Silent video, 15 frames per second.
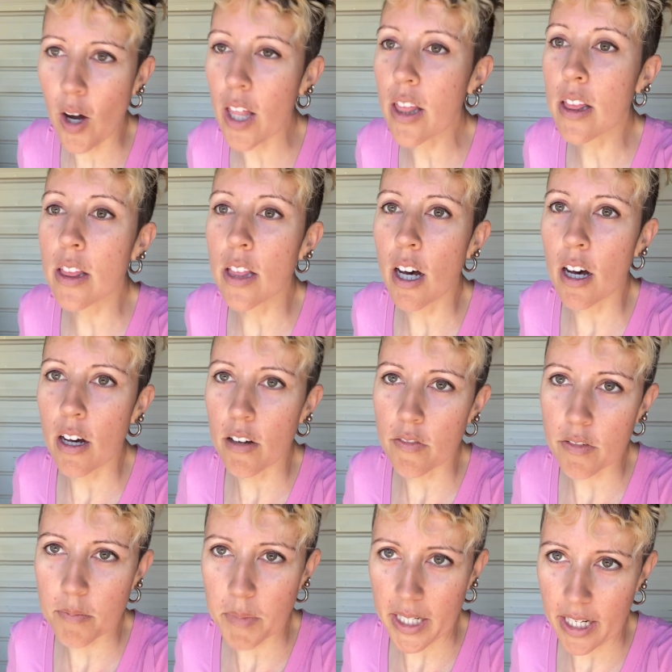love
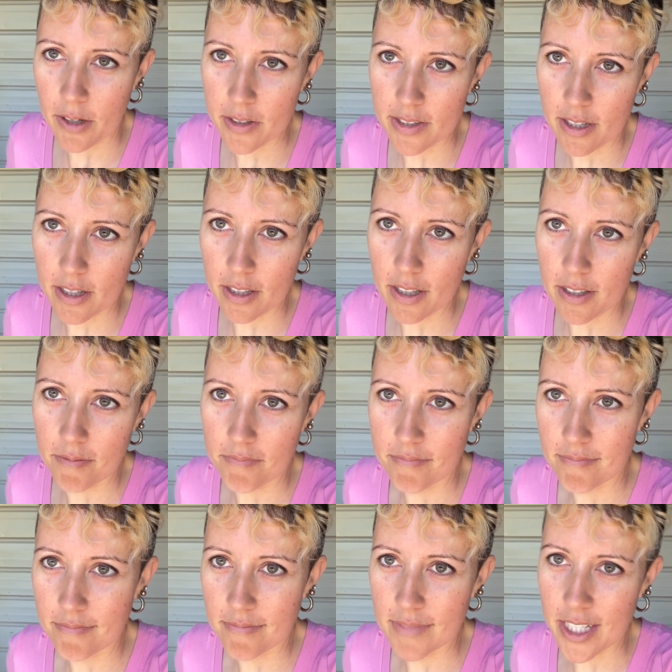my Kawasaki
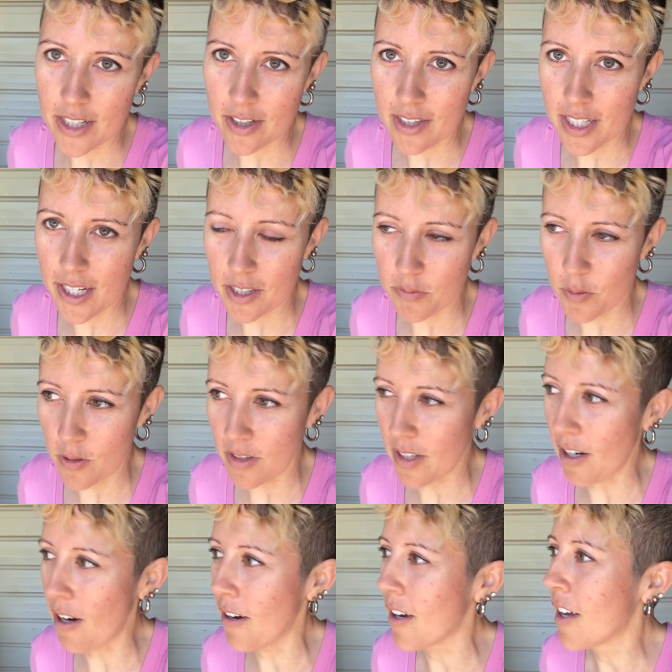Ninja
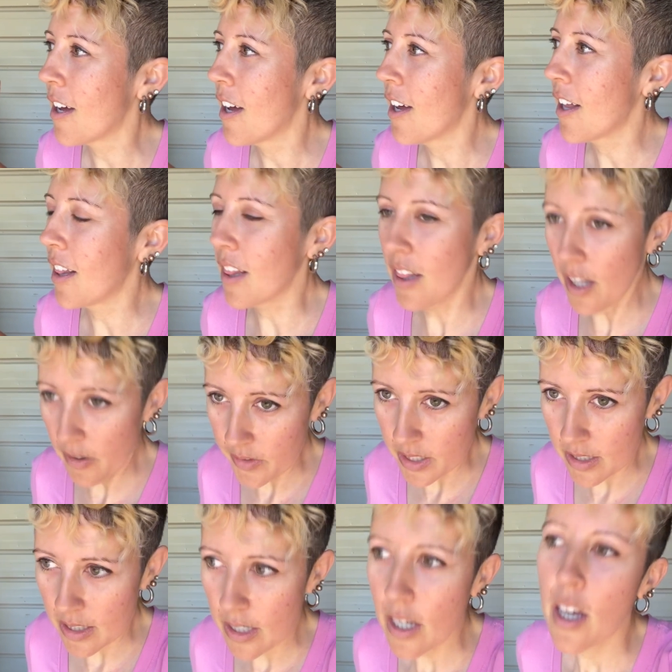ZX14R. Love
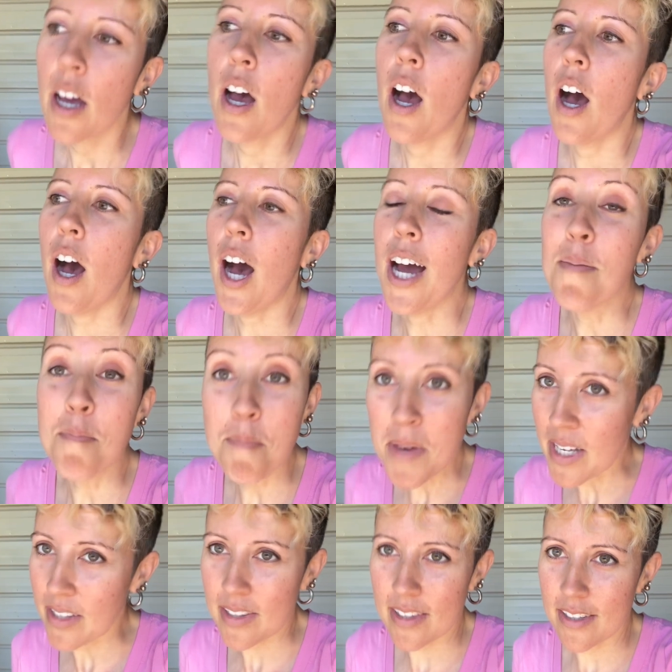it. I
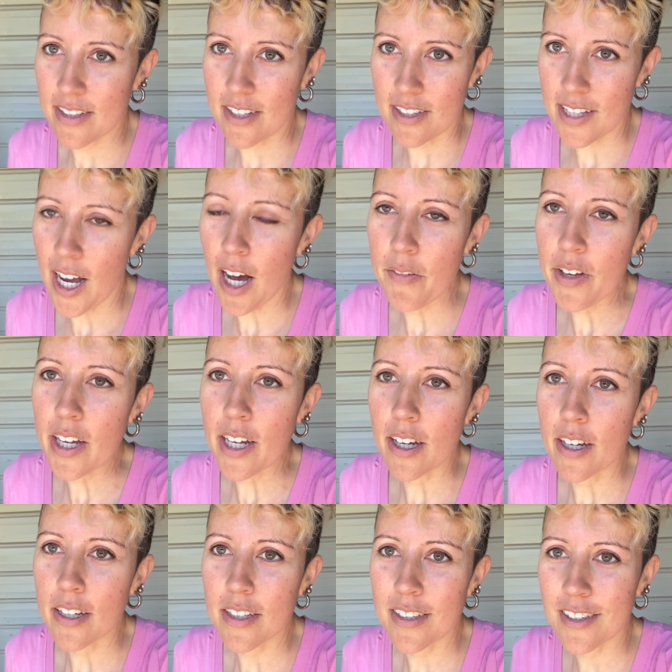miss just having
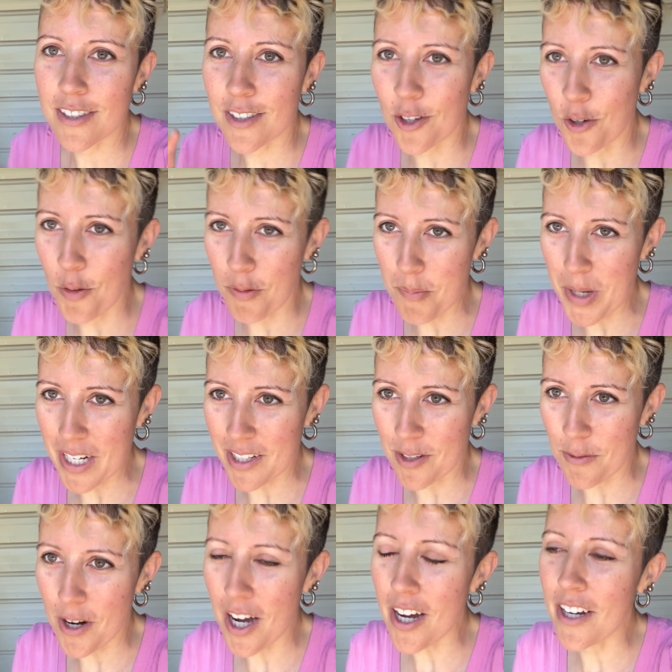2 different bikes
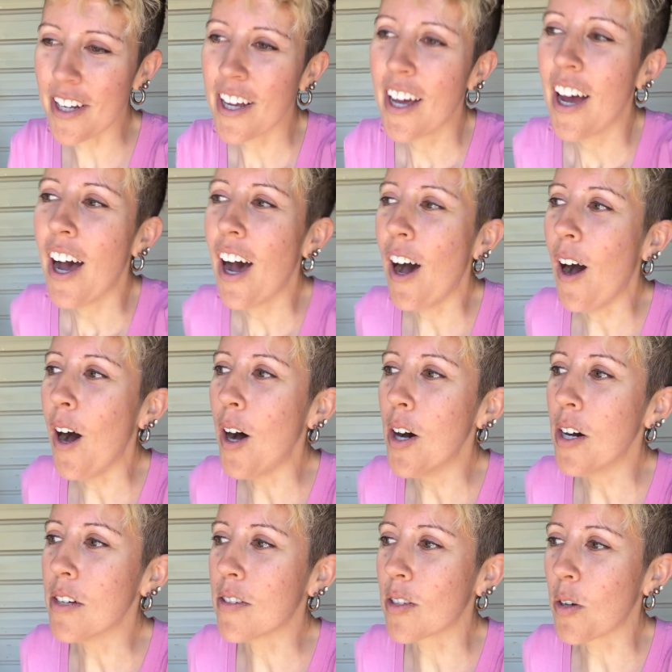to ride.
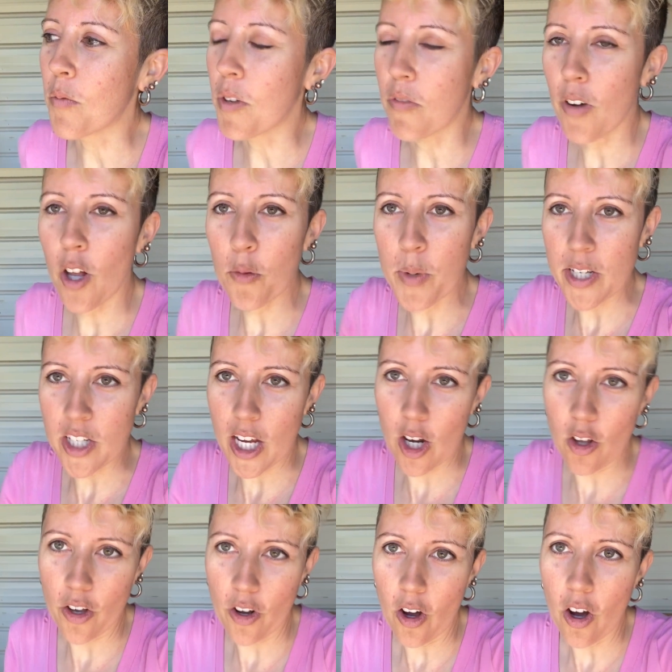So if you followed my
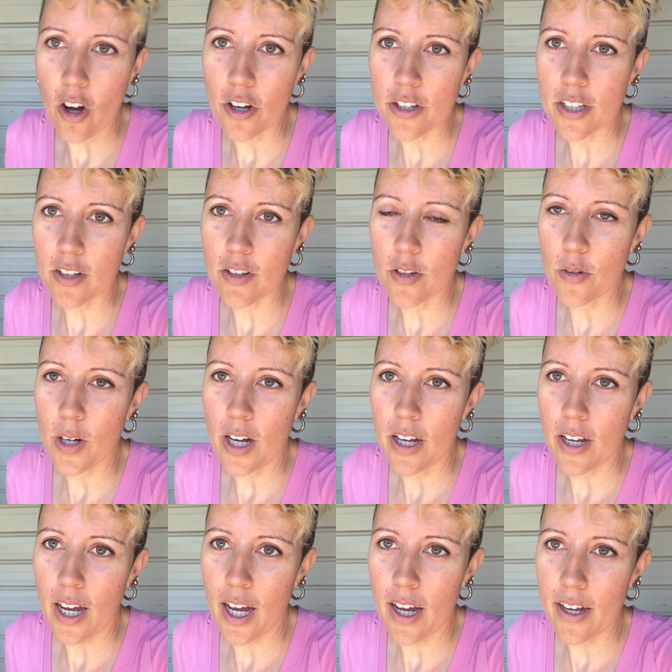channel at all, you knew
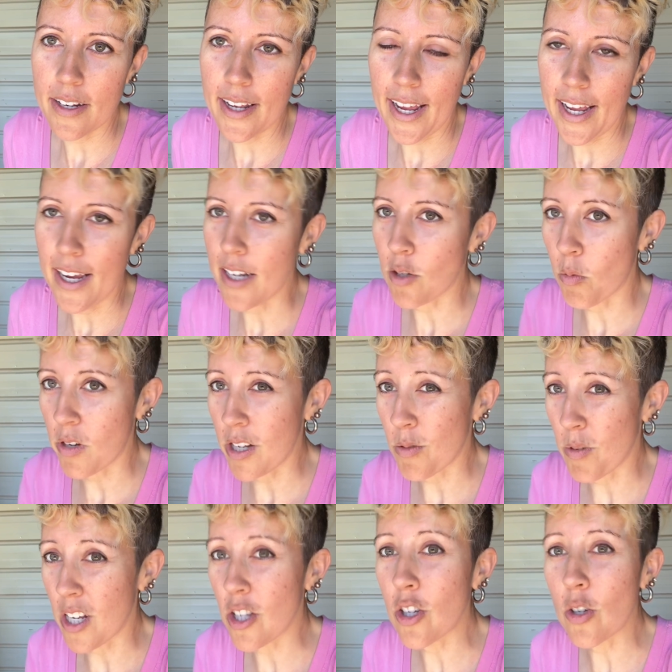I had a
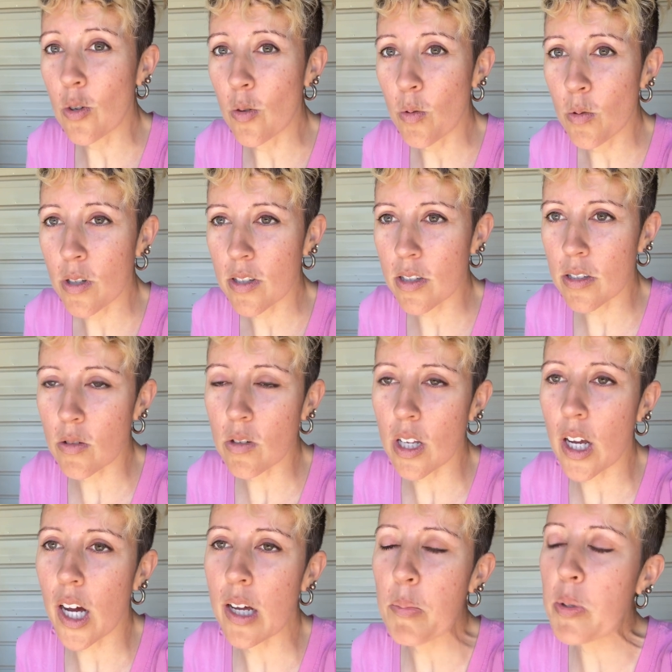2022 Suzuki
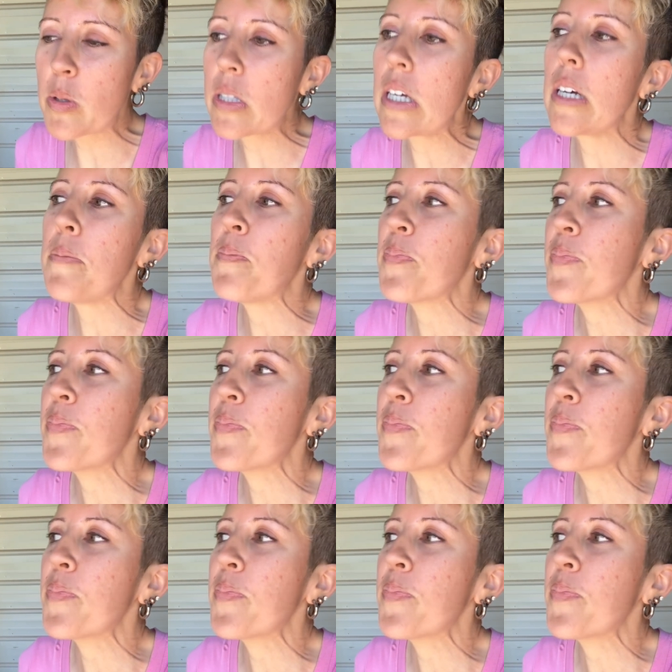Hayabusa.